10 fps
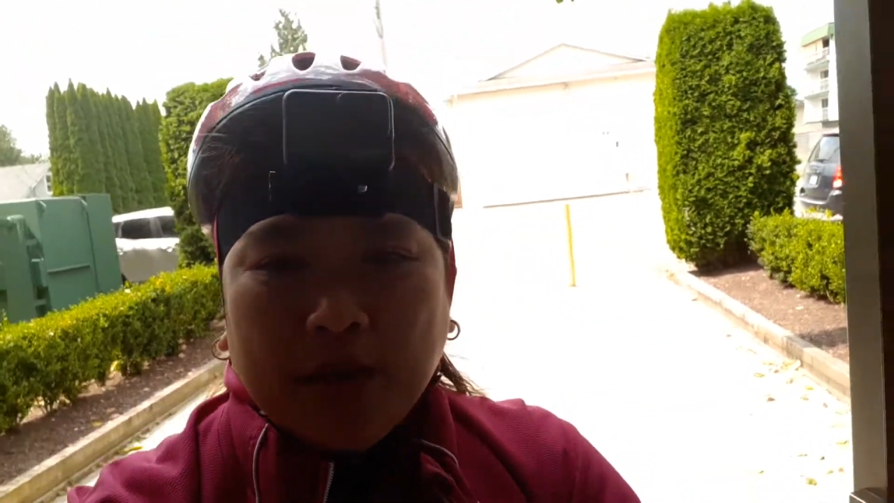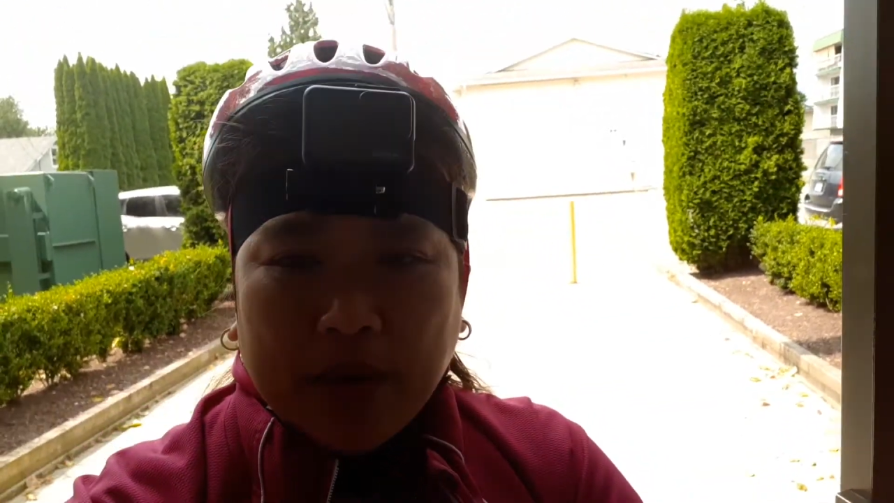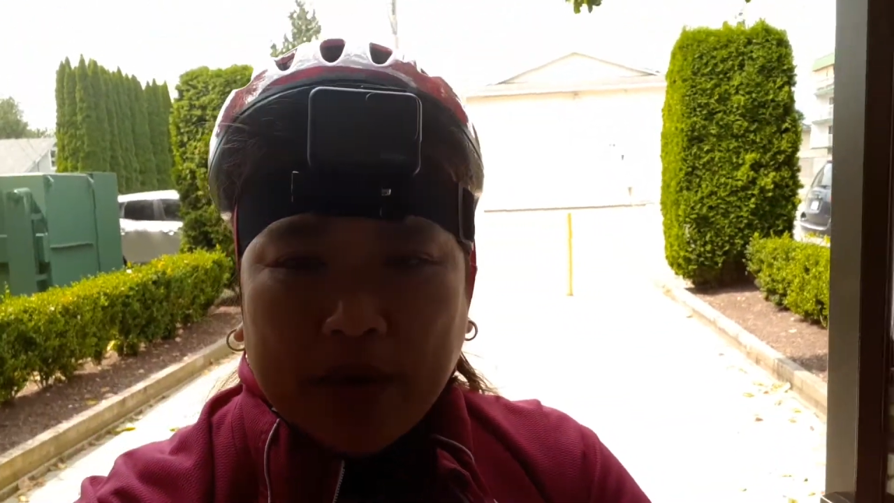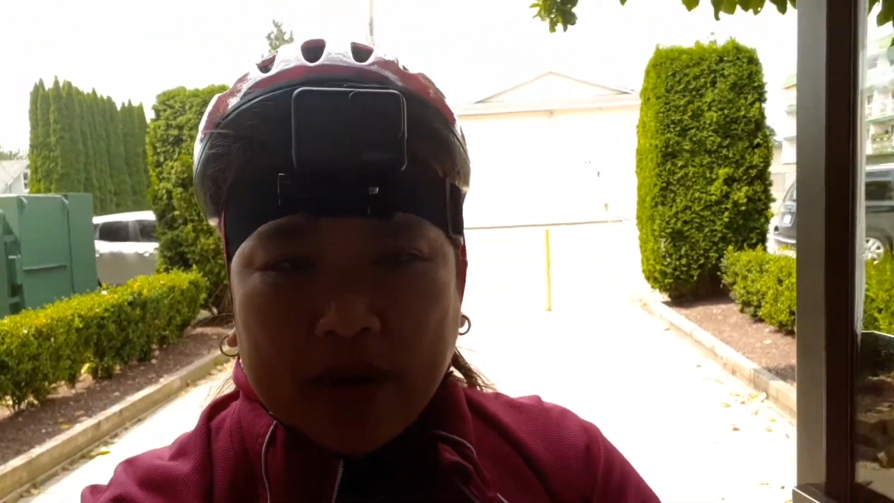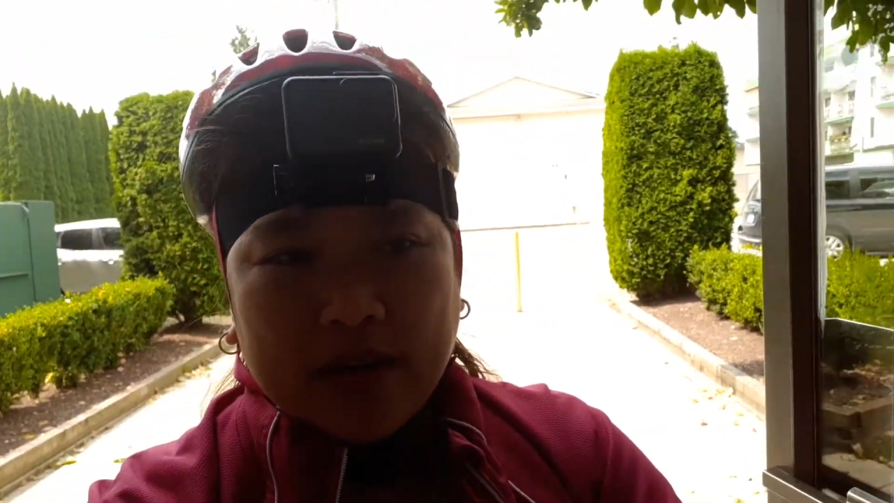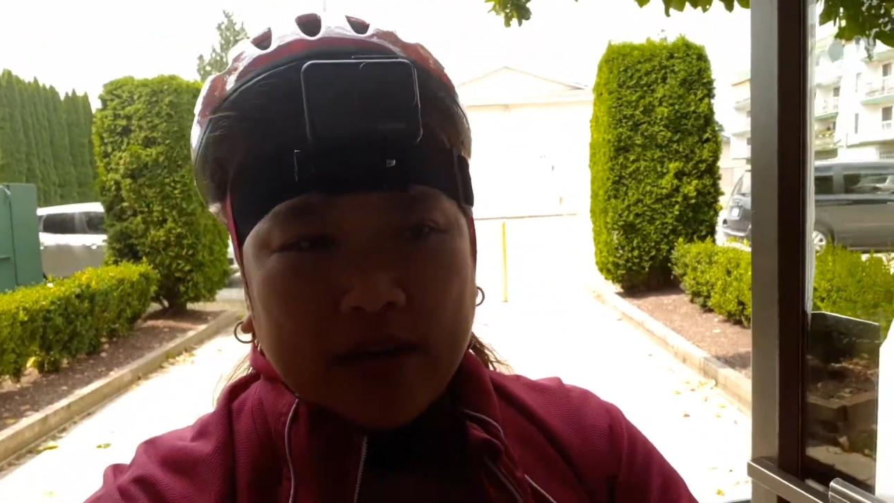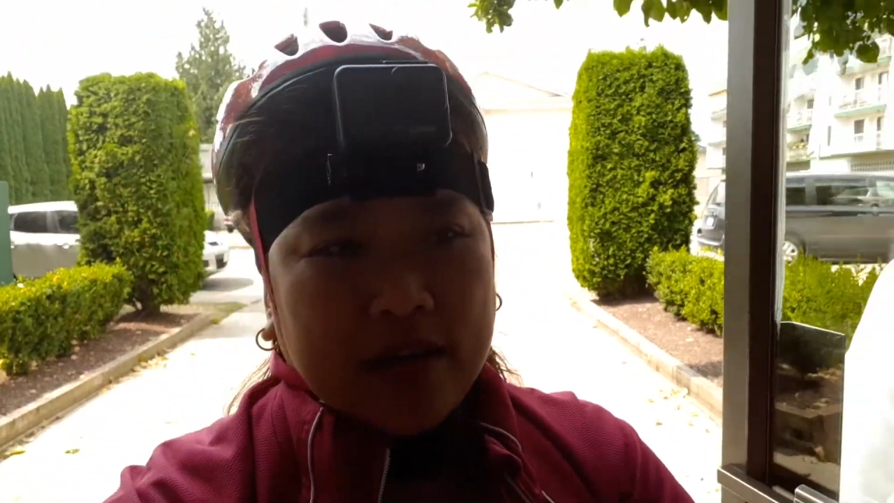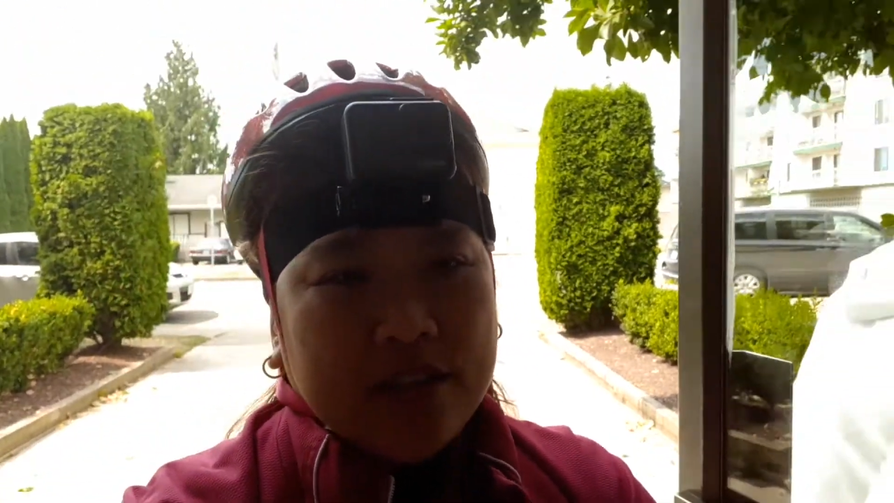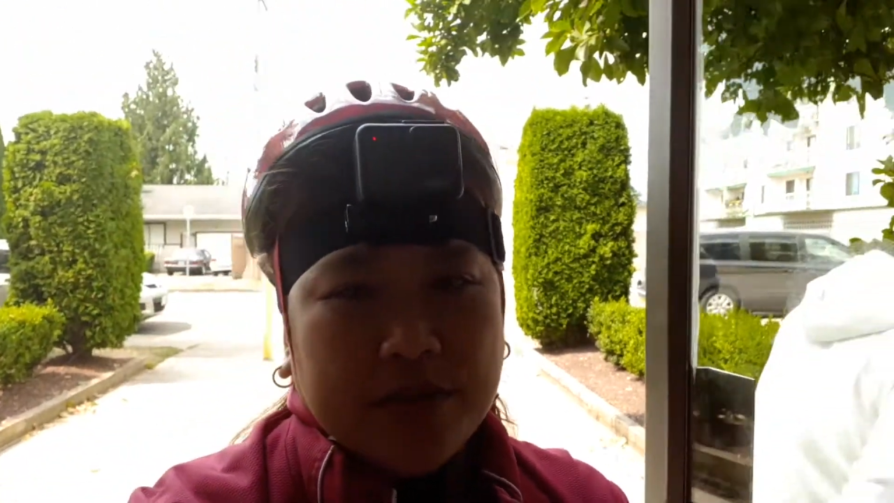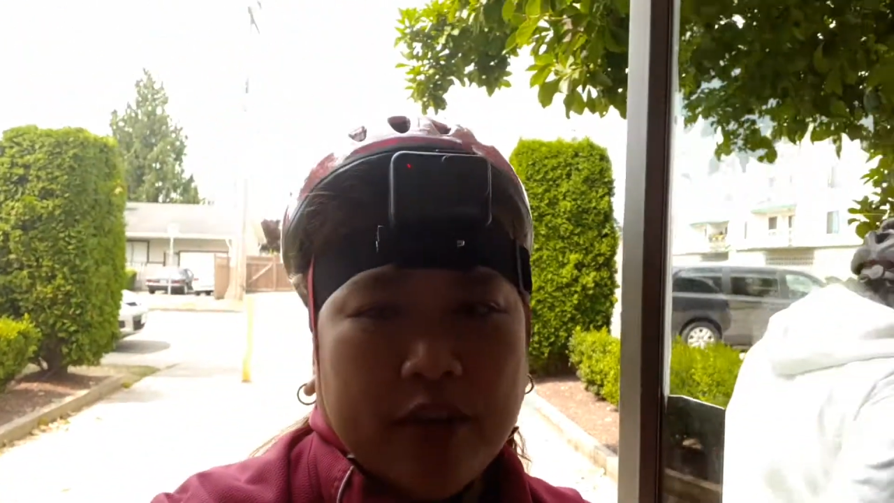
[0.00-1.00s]
We're
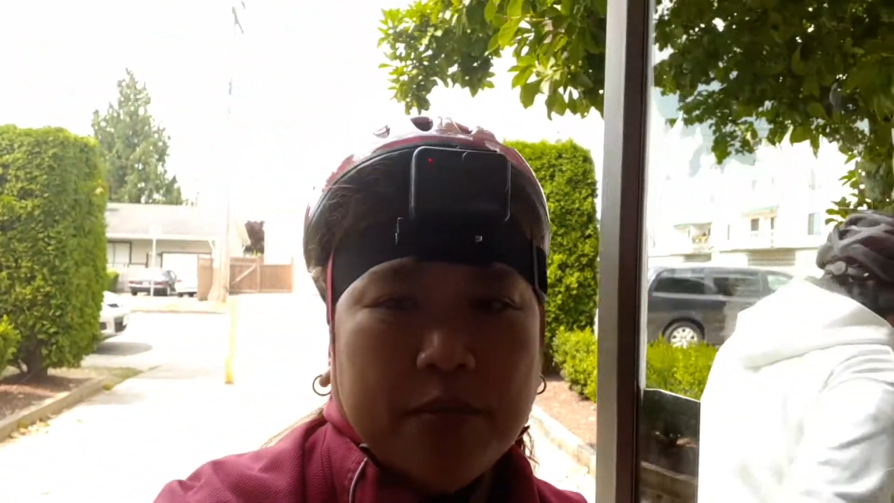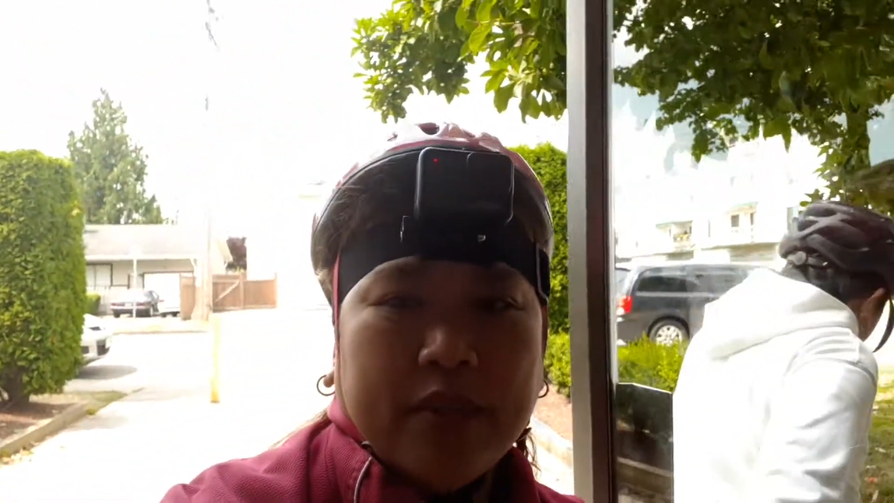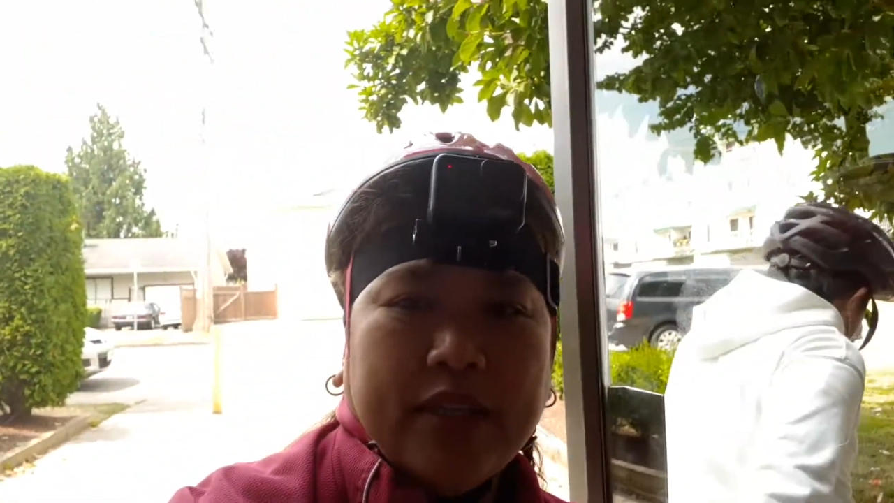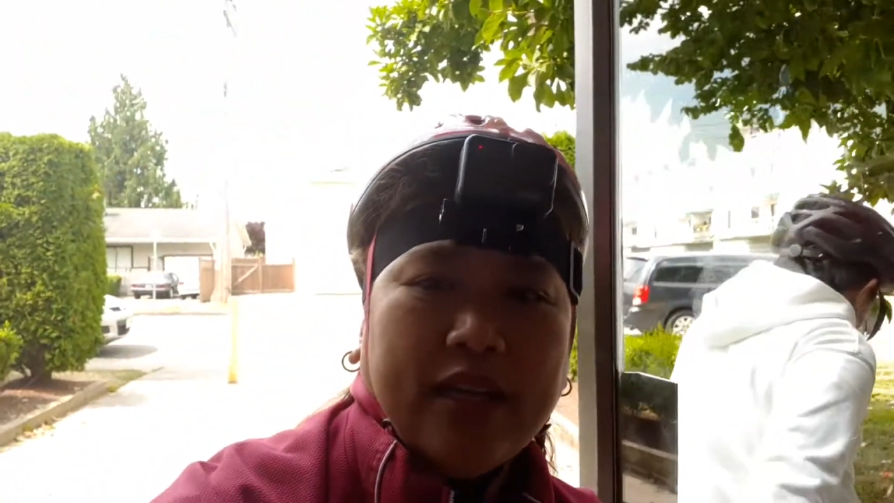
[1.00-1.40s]
entering our building